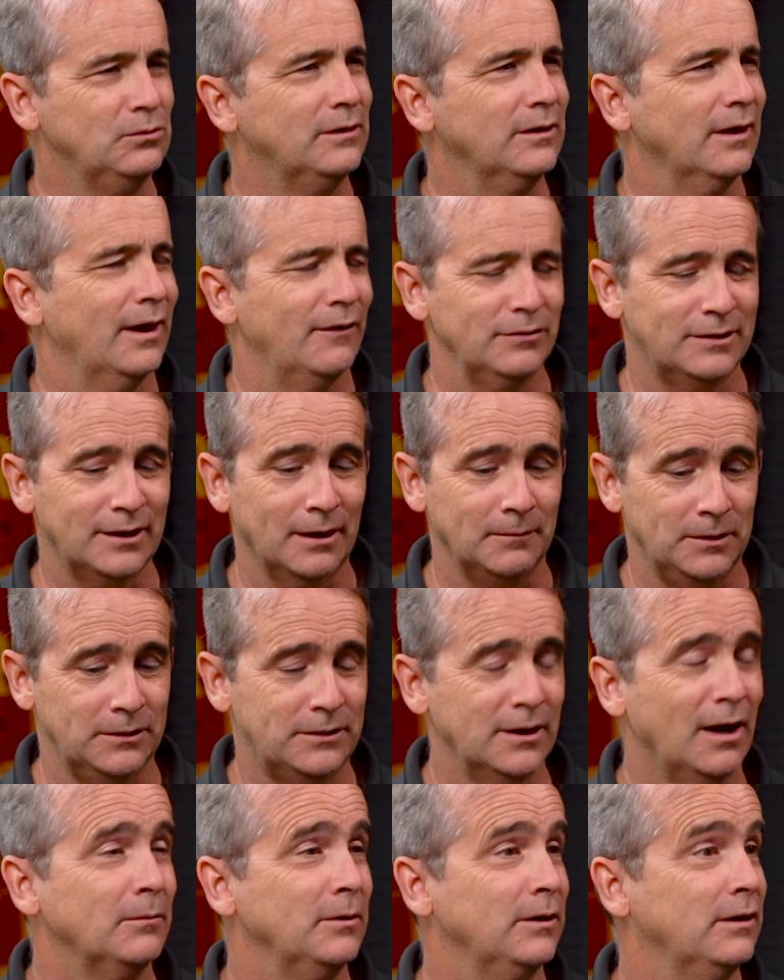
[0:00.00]
every time you
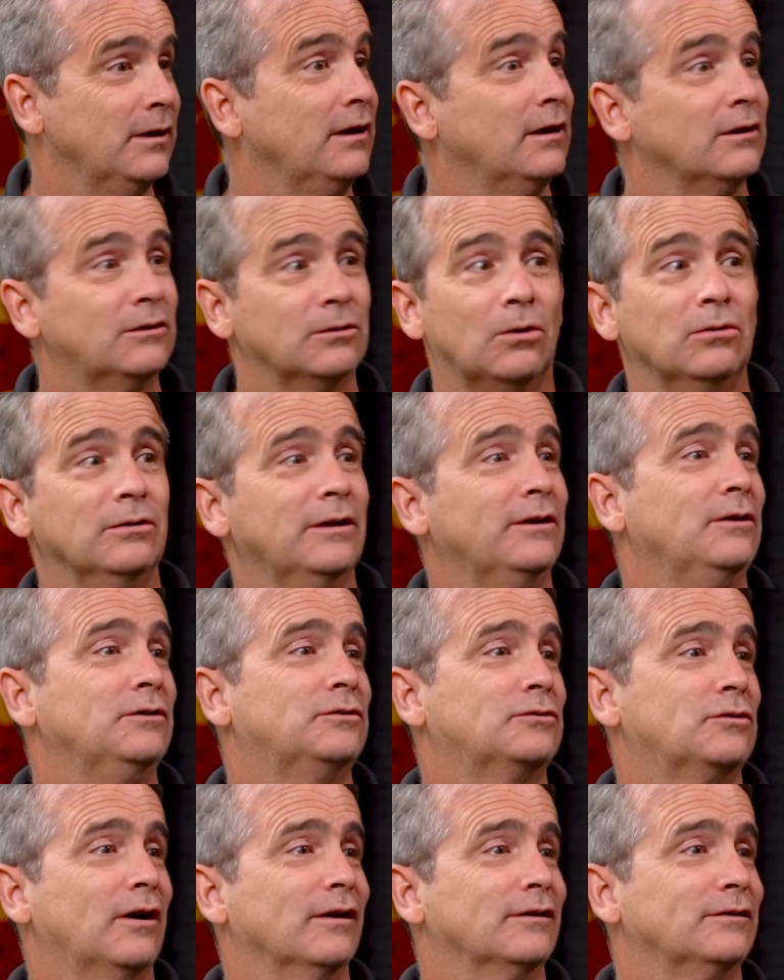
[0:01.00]
double, you need a totally new
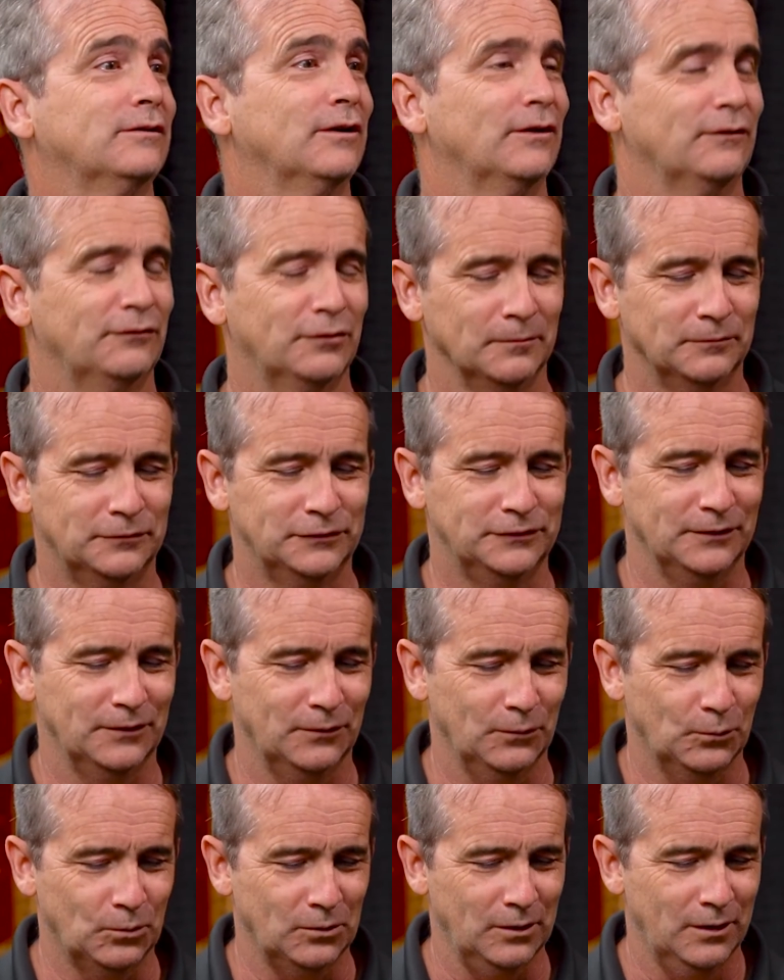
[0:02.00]
structure
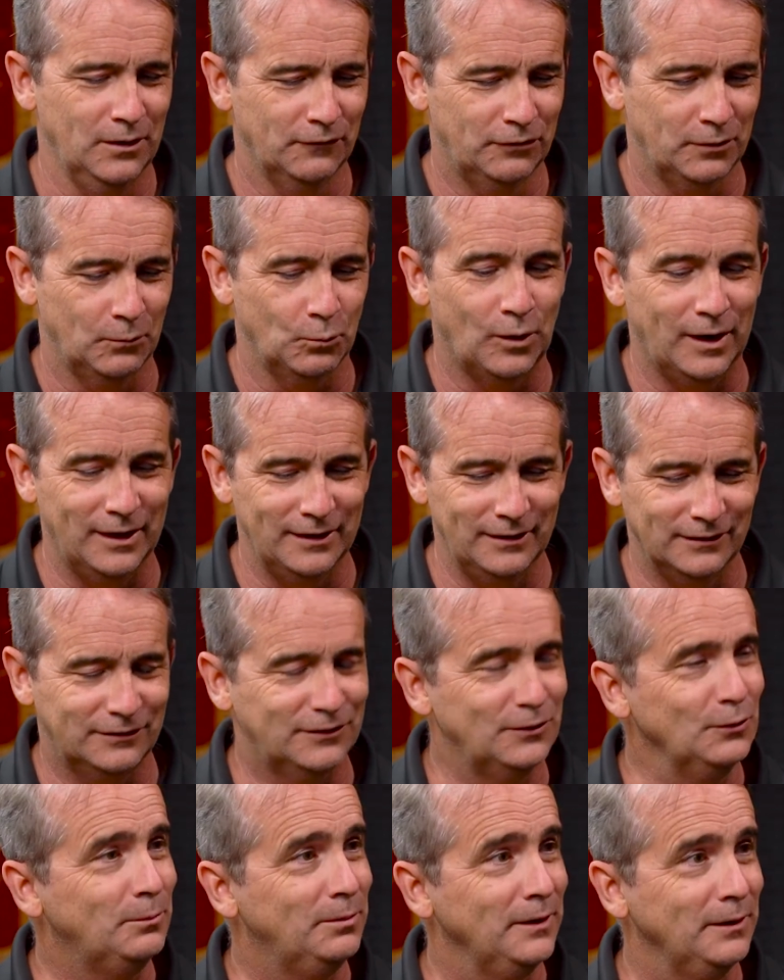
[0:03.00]
from 1 to
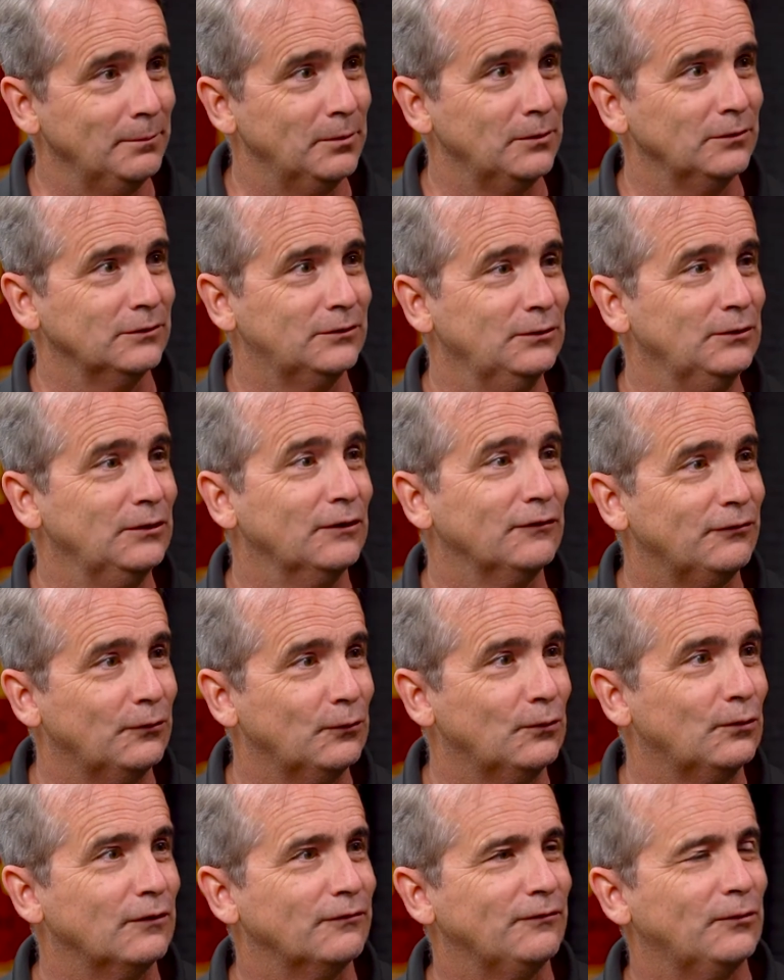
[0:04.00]
2 people, 2 to
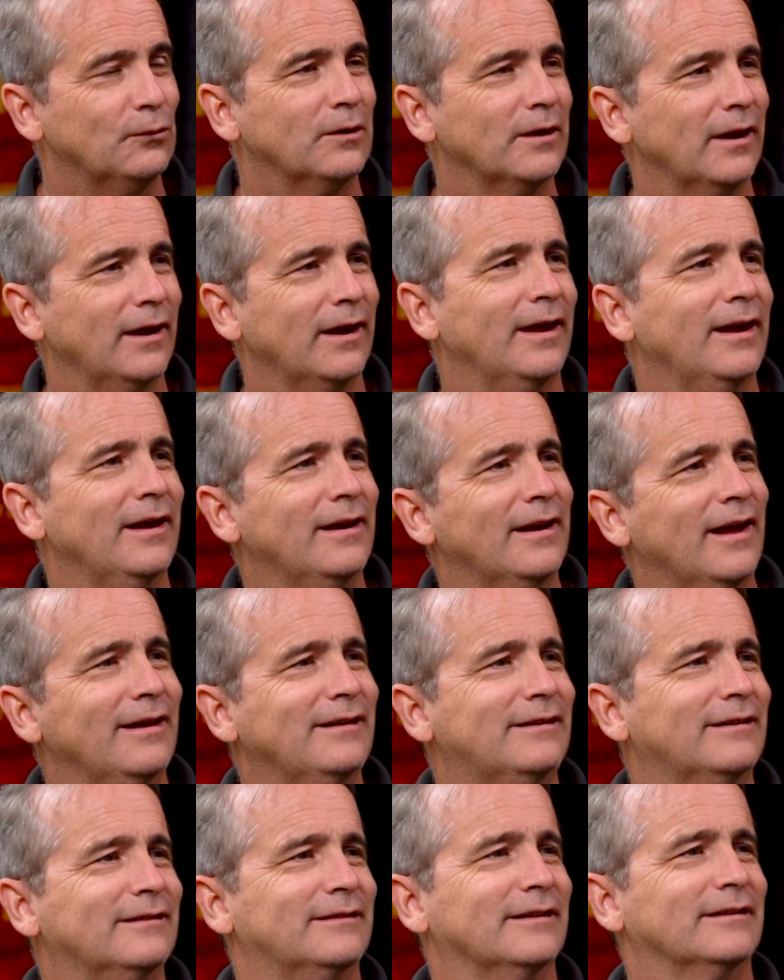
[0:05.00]
4, 4 to 8,
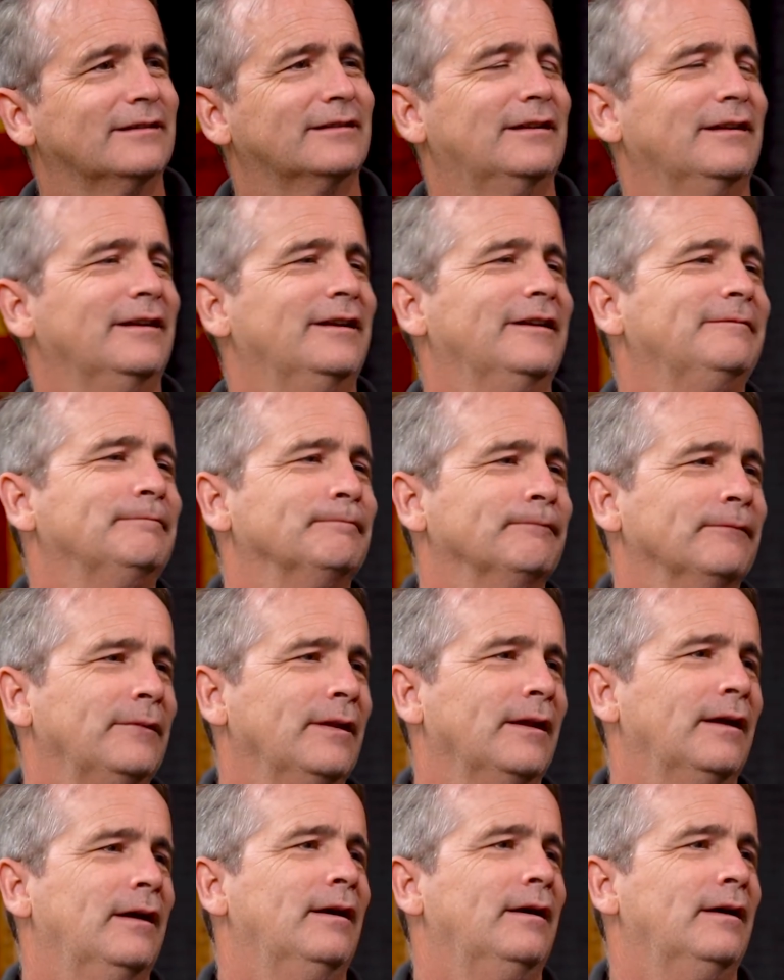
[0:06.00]
8 to 16.
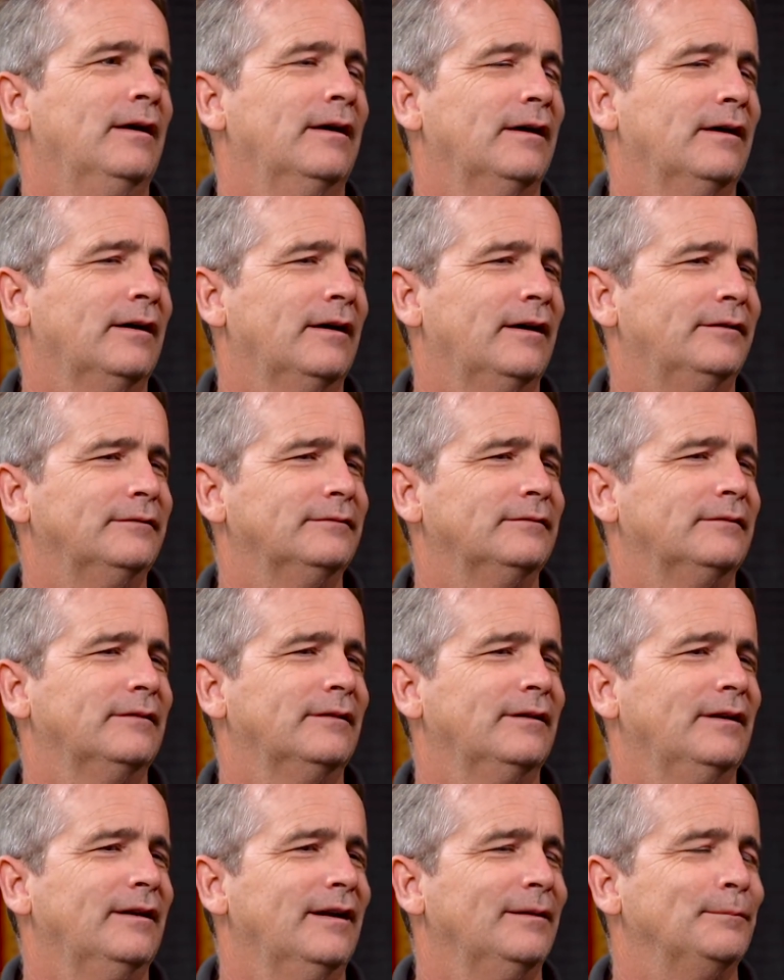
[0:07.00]
But
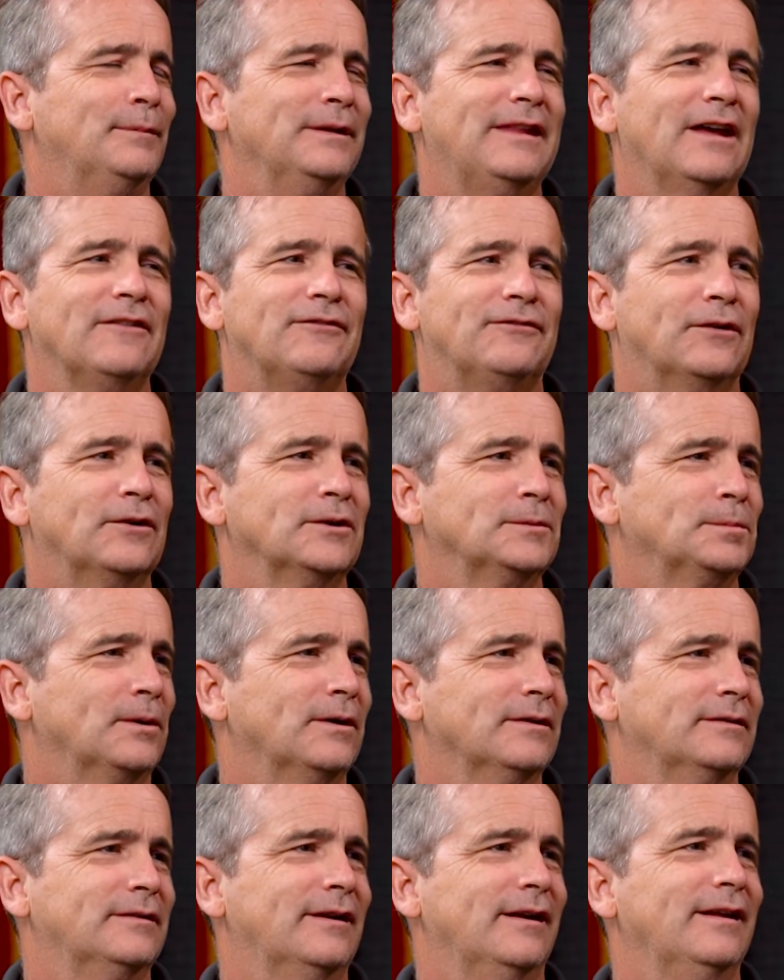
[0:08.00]
that first
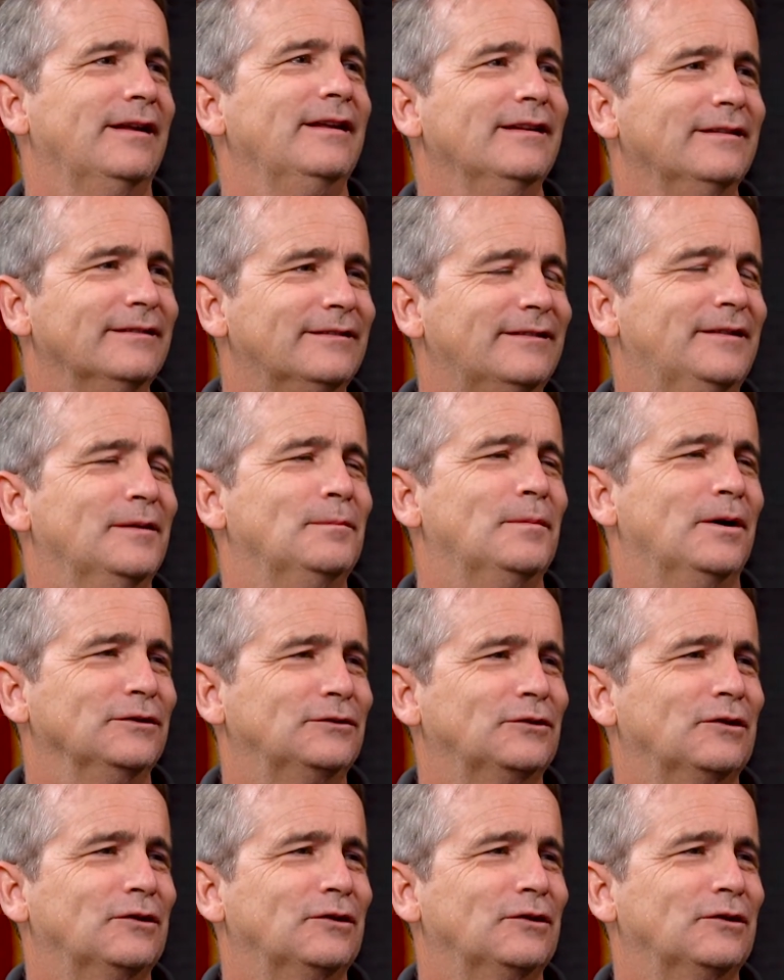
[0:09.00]
person is the most